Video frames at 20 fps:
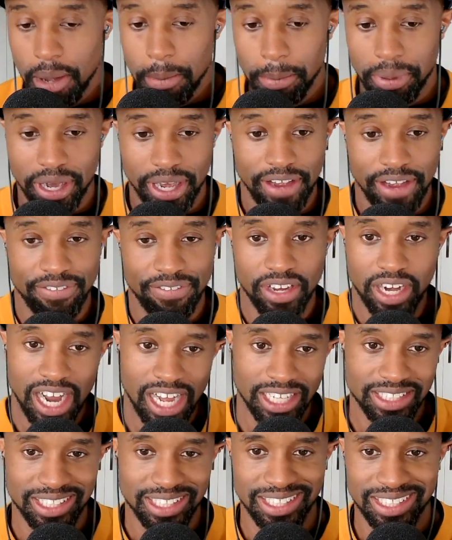But if they're
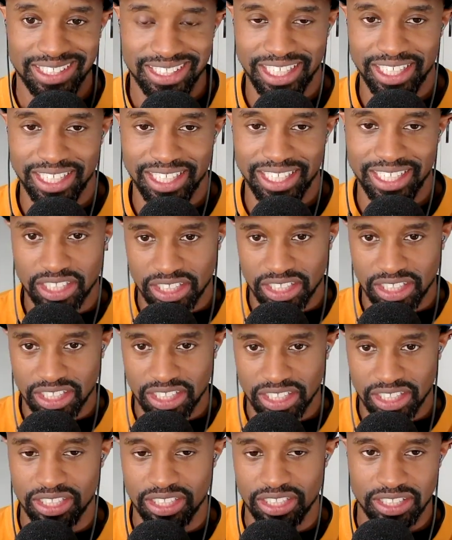constantly seeing this
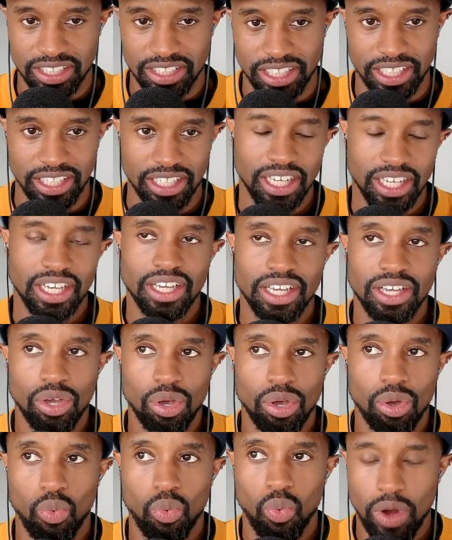consistency
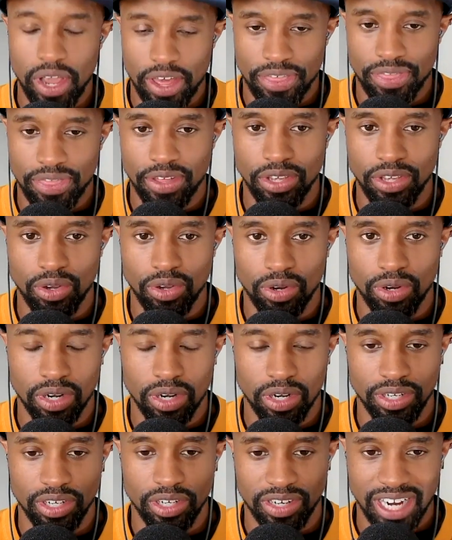with
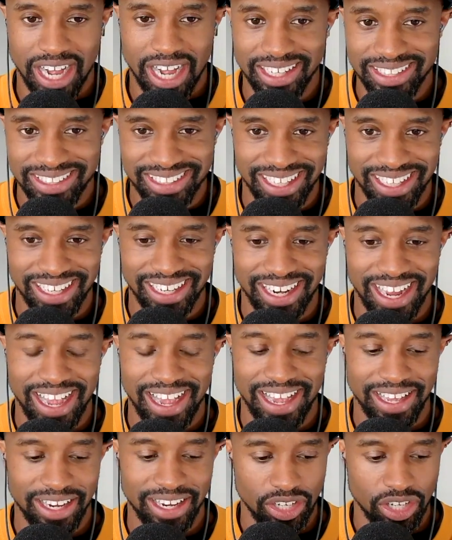your content
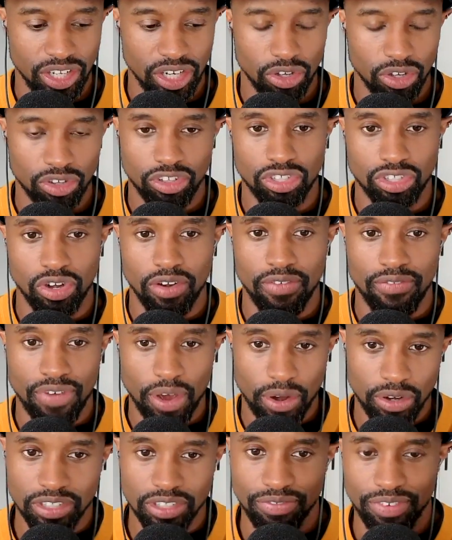and the certain
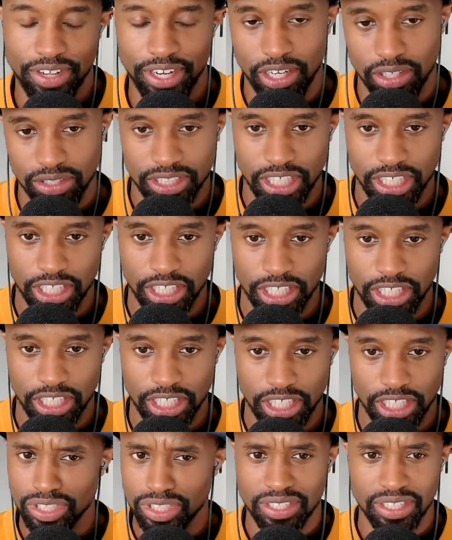photos and videos that you
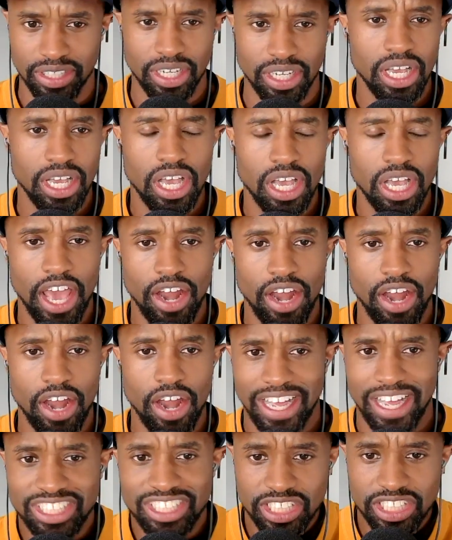use and all
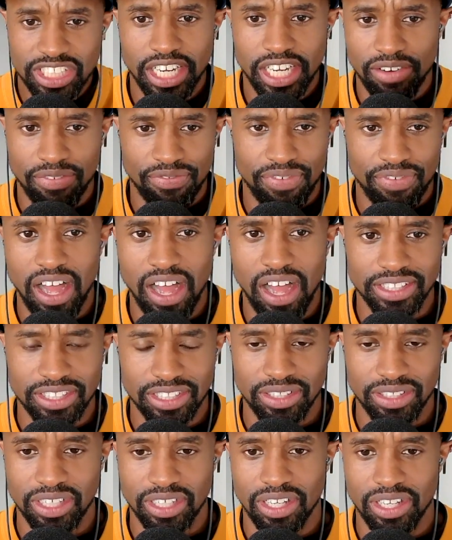that, it's just like your
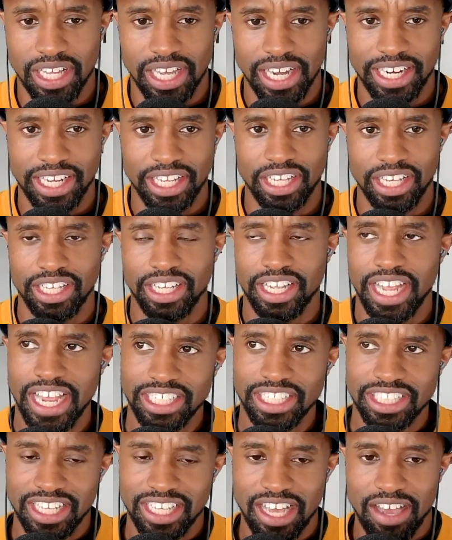fonts, like you
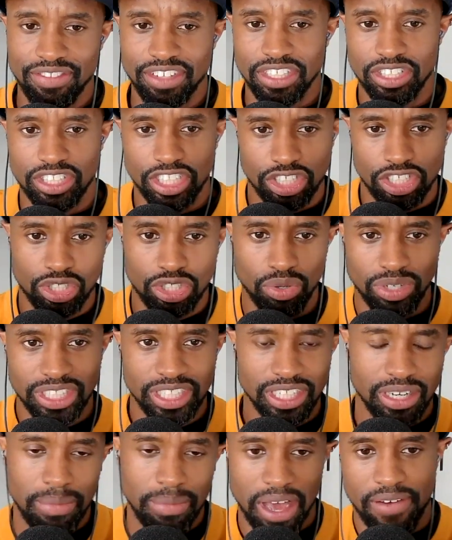can't just have this
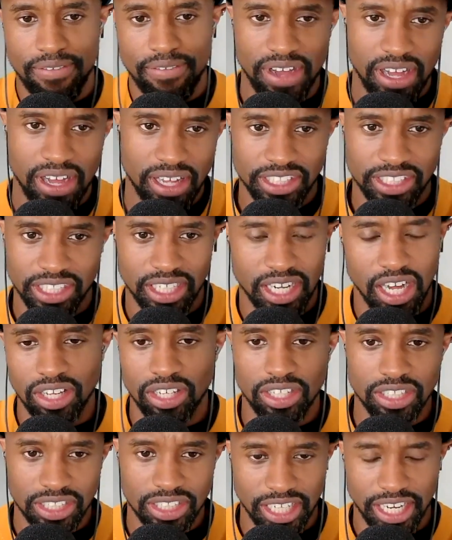disjointed amount of fonts and
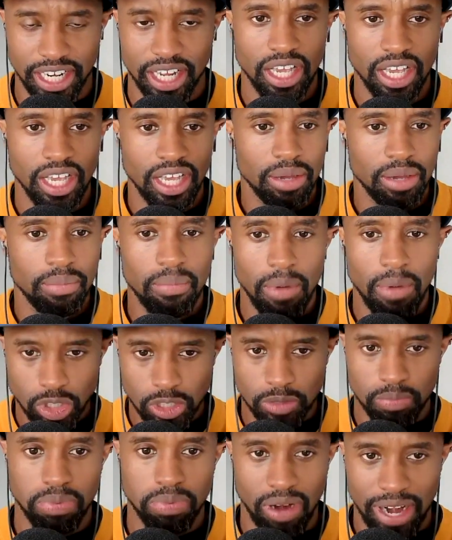colors. Like
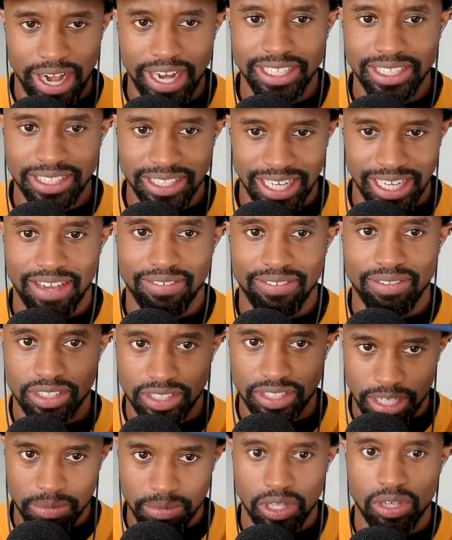most brands, they have the
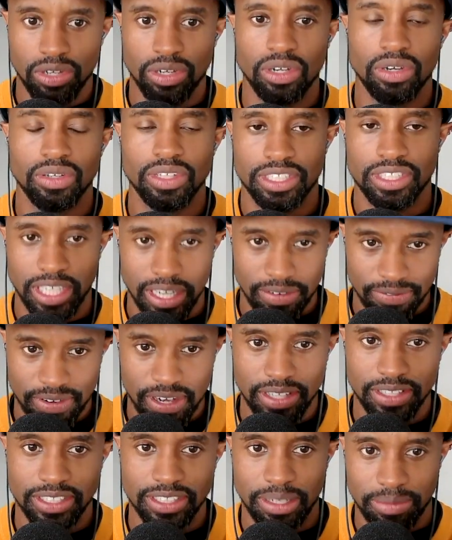same logo and the same
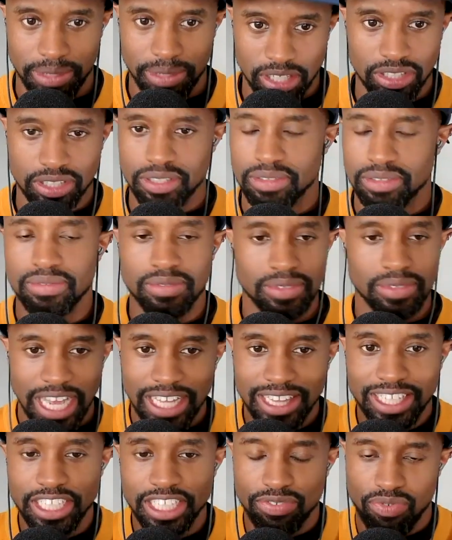font, the same colors,
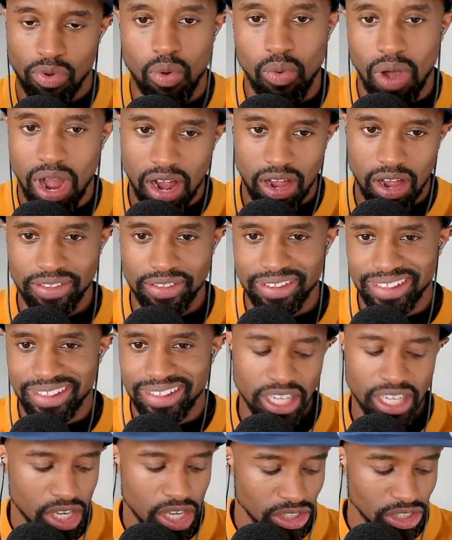at least for a while, and then
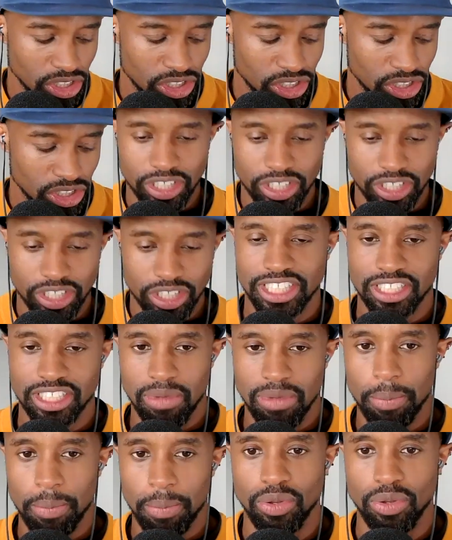they slowly change
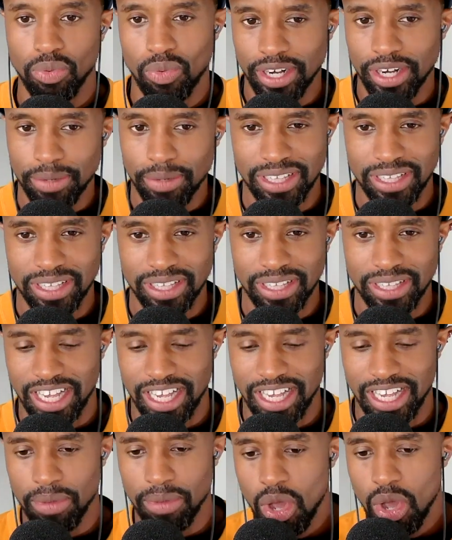them up. You want to be the
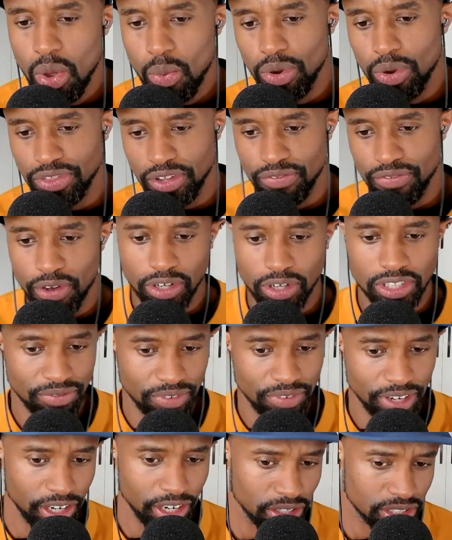same with your photos
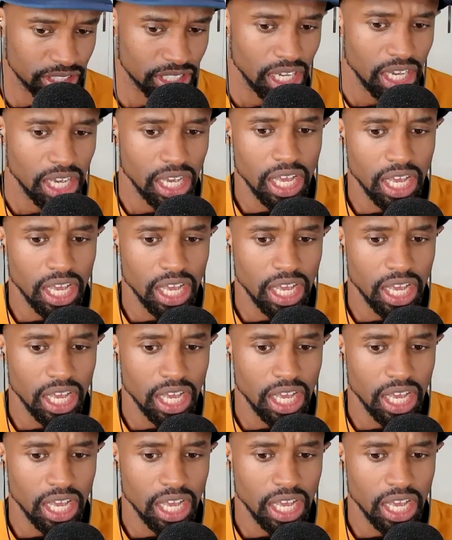and videos.